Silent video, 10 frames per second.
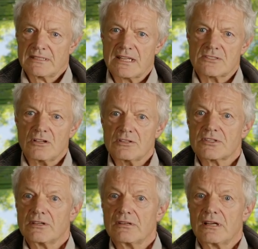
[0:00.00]
There's
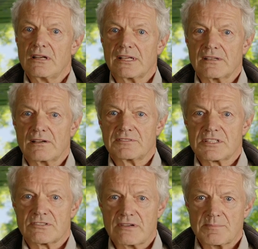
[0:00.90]
also a lot of
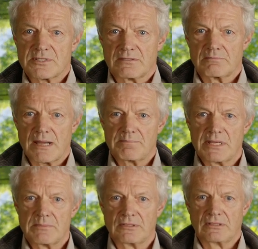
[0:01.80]
disruption by
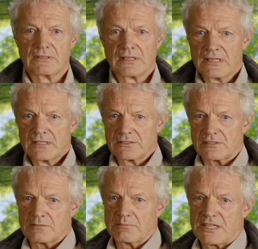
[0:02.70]
people,
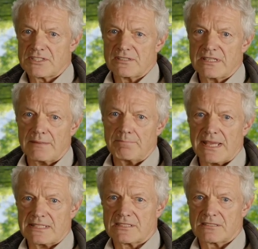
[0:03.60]
not to mention their
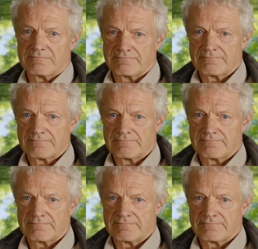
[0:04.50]
pets.